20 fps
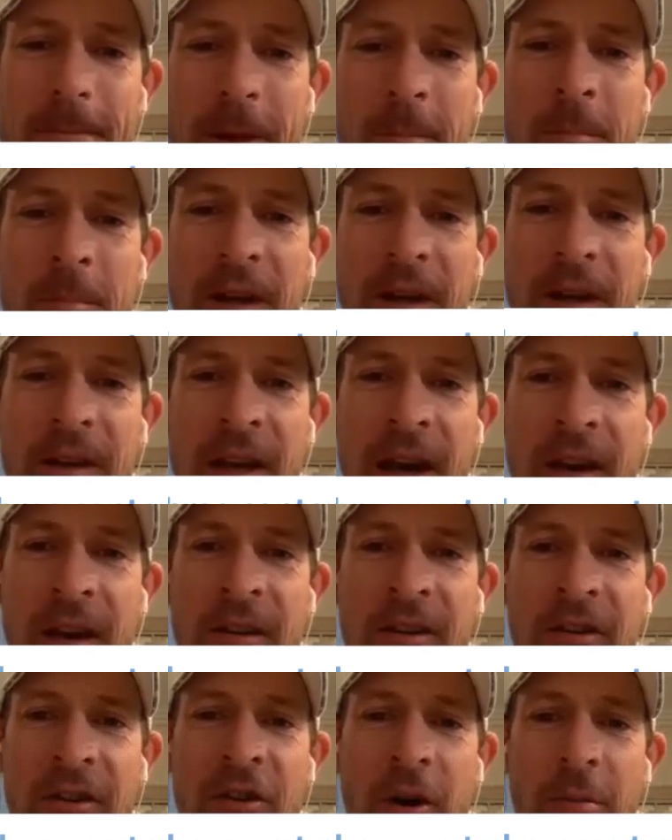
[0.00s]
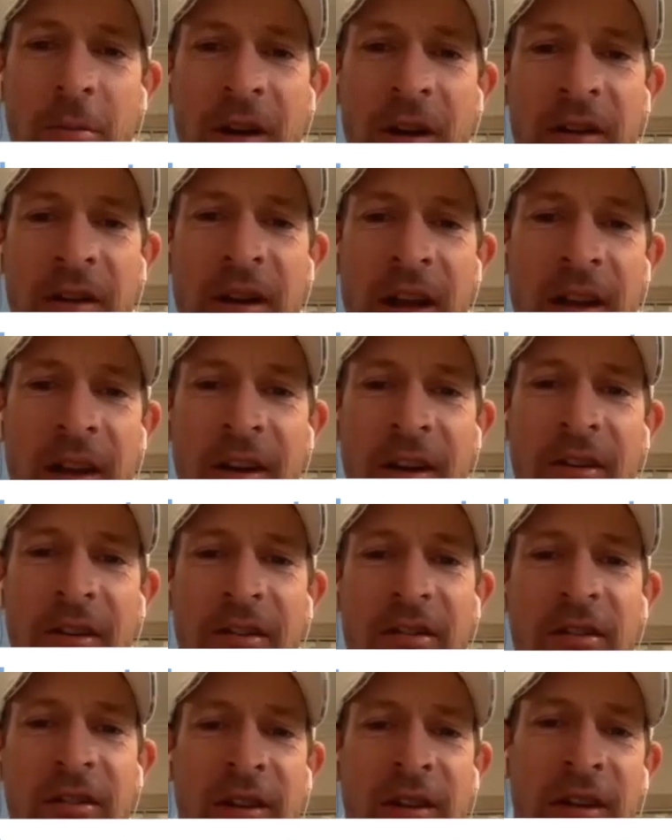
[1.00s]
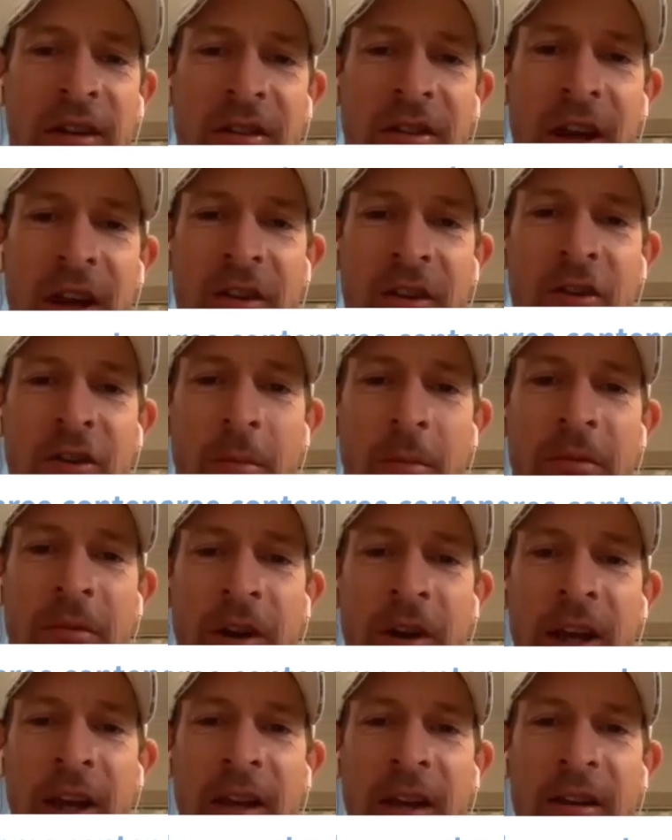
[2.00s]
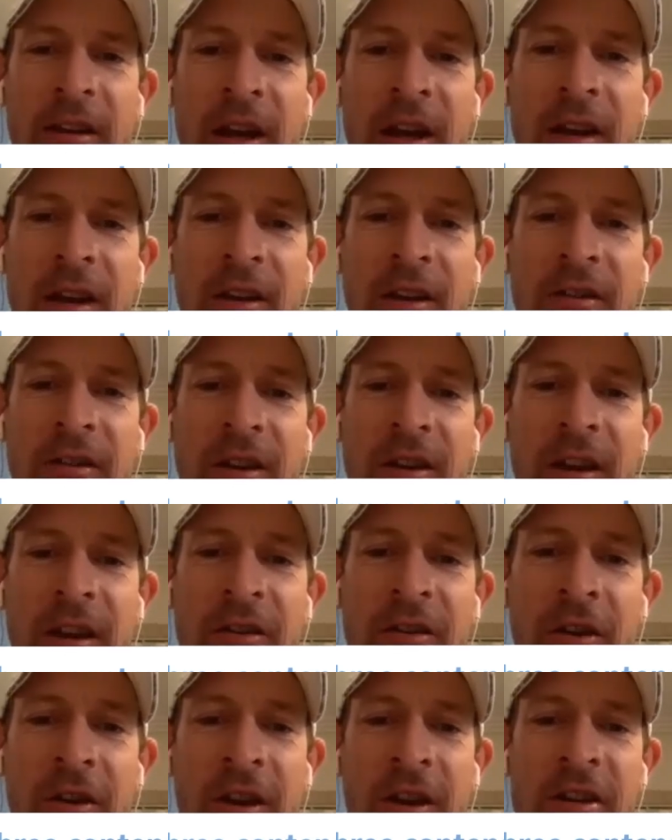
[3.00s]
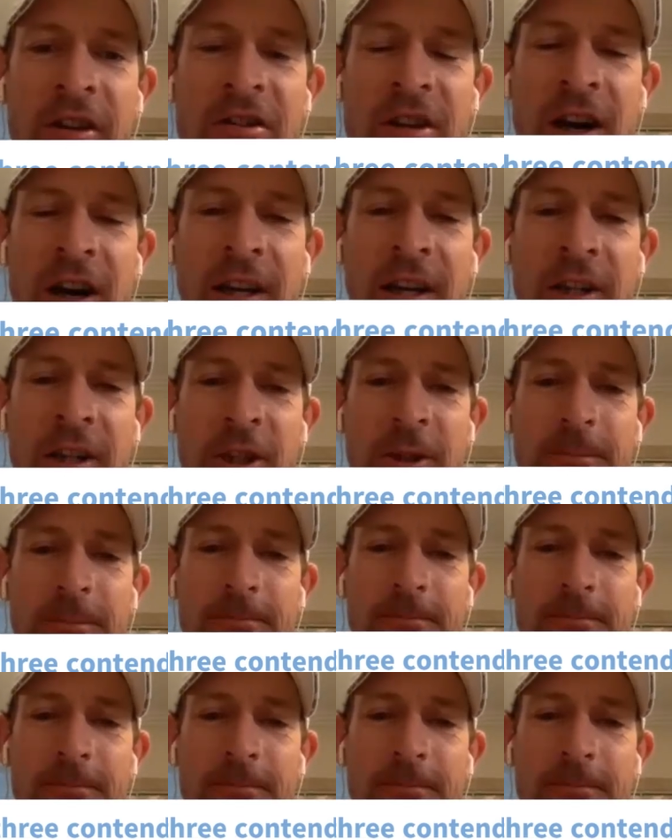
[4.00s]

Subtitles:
picked out as the top contenders? Let's say the top 3 contenders at this early stage.